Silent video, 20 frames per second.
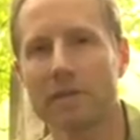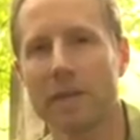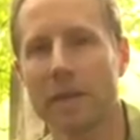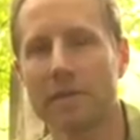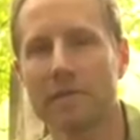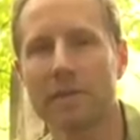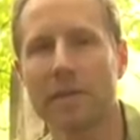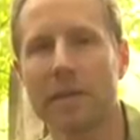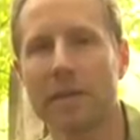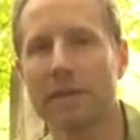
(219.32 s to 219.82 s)

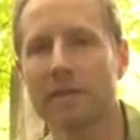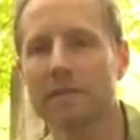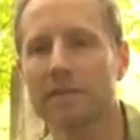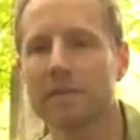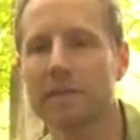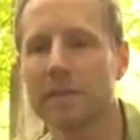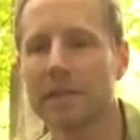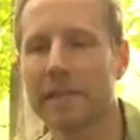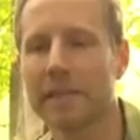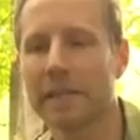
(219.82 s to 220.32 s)
type
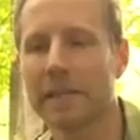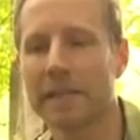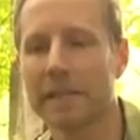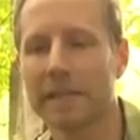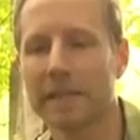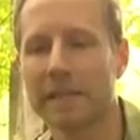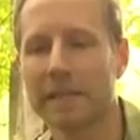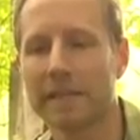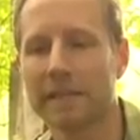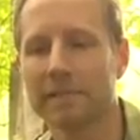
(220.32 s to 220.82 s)
days.
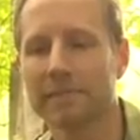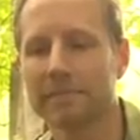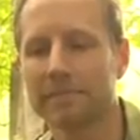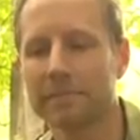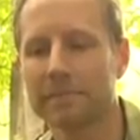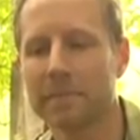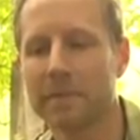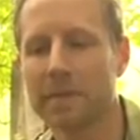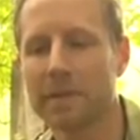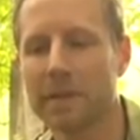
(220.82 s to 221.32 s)

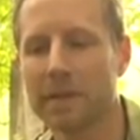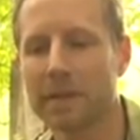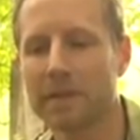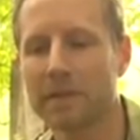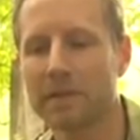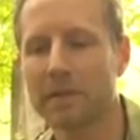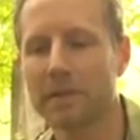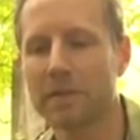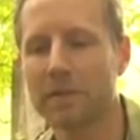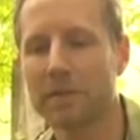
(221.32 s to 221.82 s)

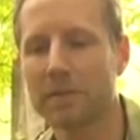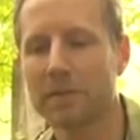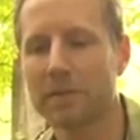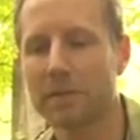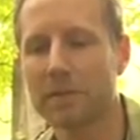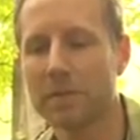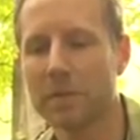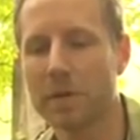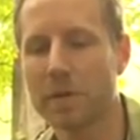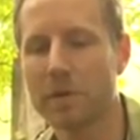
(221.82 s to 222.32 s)
So
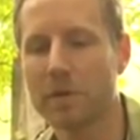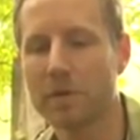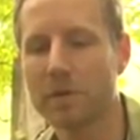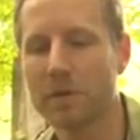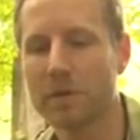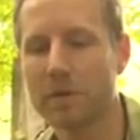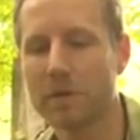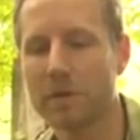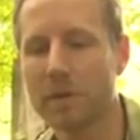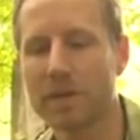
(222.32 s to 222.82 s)

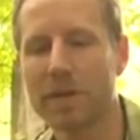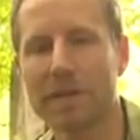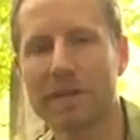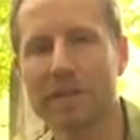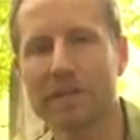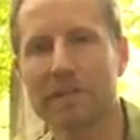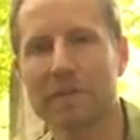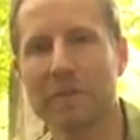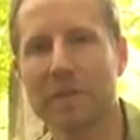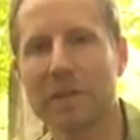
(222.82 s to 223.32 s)
we think
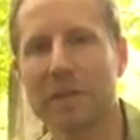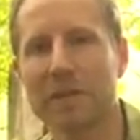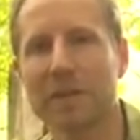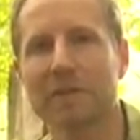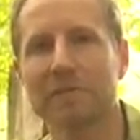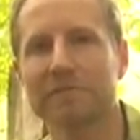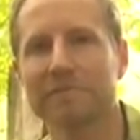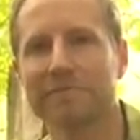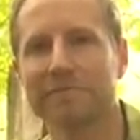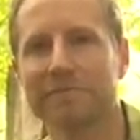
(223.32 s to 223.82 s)
that's the way to
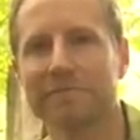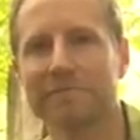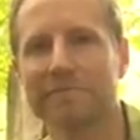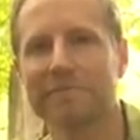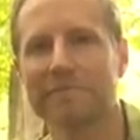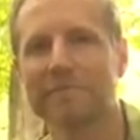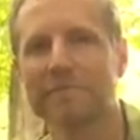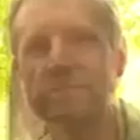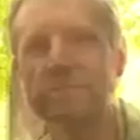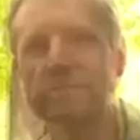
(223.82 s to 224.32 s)
go.
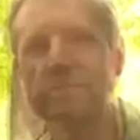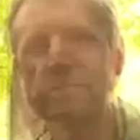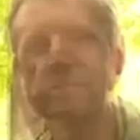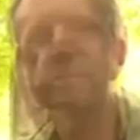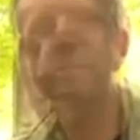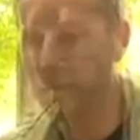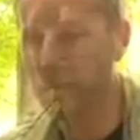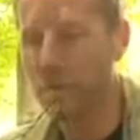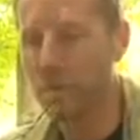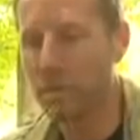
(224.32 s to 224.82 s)

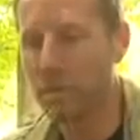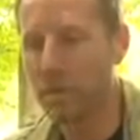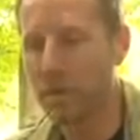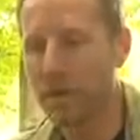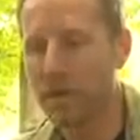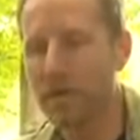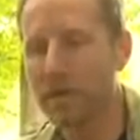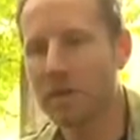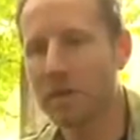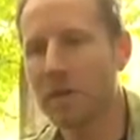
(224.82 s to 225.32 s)

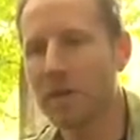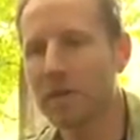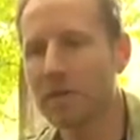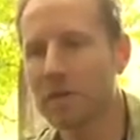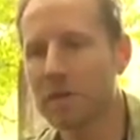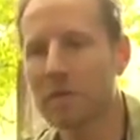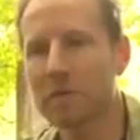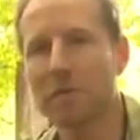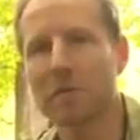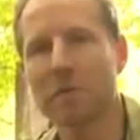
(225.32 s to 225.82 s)
With the
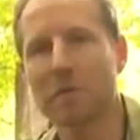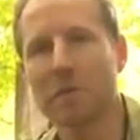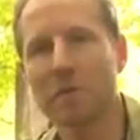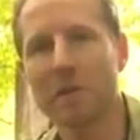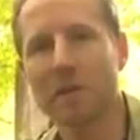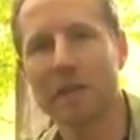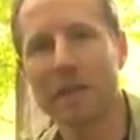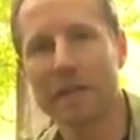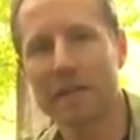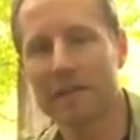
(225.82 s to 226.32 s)
crossover, we
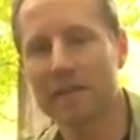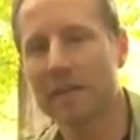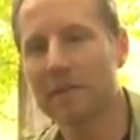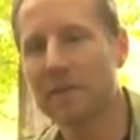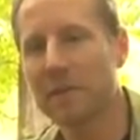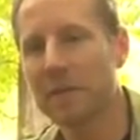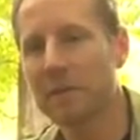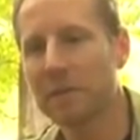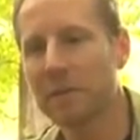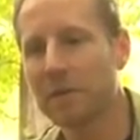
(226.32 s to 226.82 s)
realize
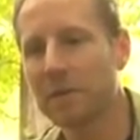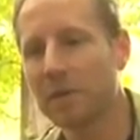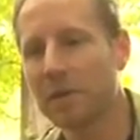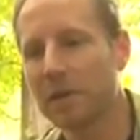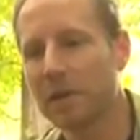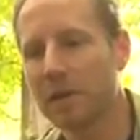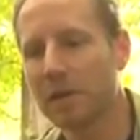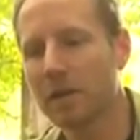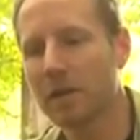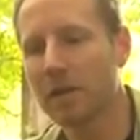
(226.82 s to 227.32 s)
that people
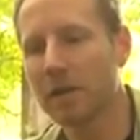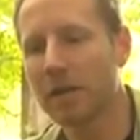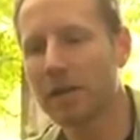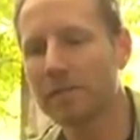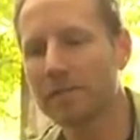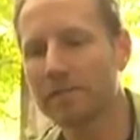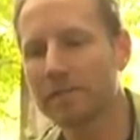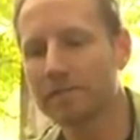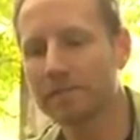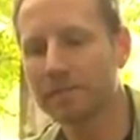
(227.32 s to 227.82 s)

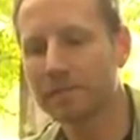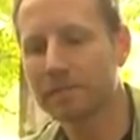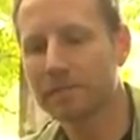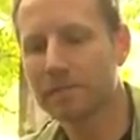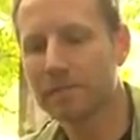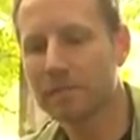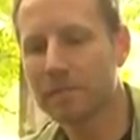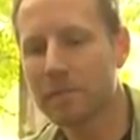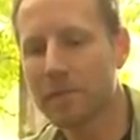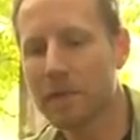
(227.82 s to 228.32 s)
are
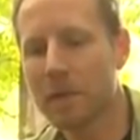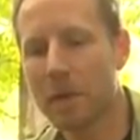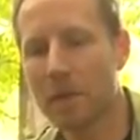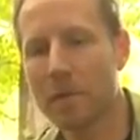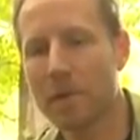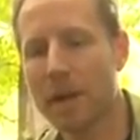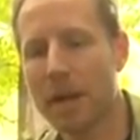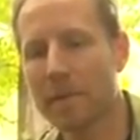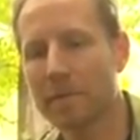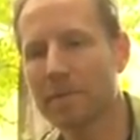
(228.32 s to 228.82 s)

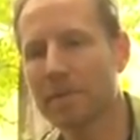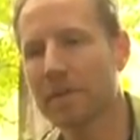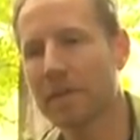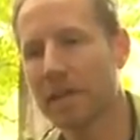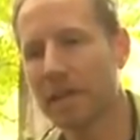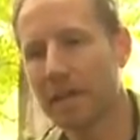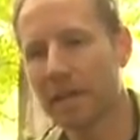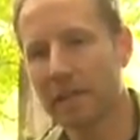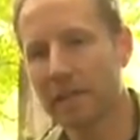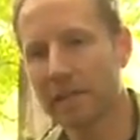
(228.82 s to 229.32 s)
perhaps
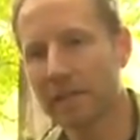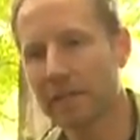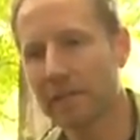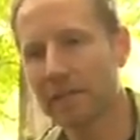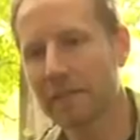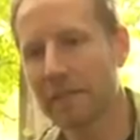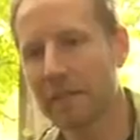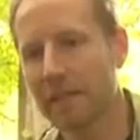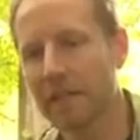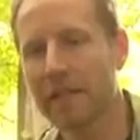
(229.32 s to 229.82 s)
getting
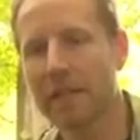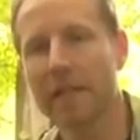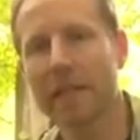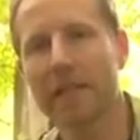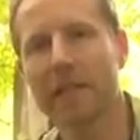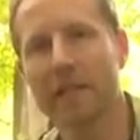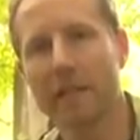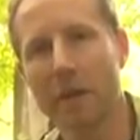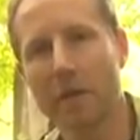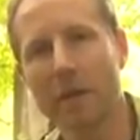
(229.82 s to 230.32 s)

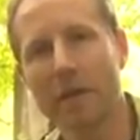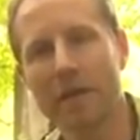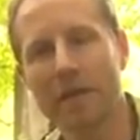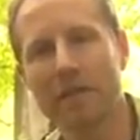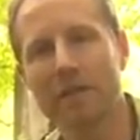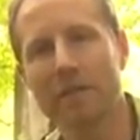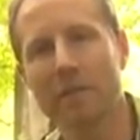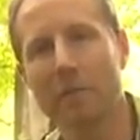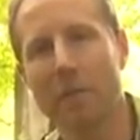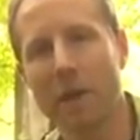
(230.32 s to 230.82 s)
going
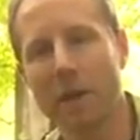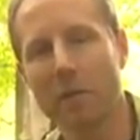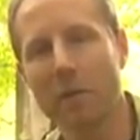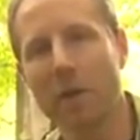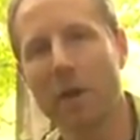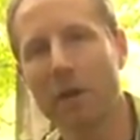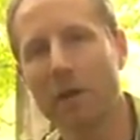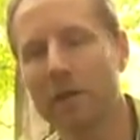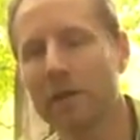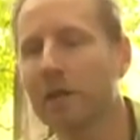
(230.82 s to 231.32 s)
into
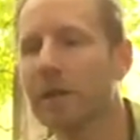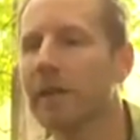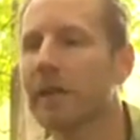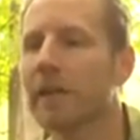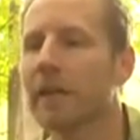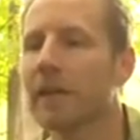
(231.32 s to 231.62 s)
whitewater,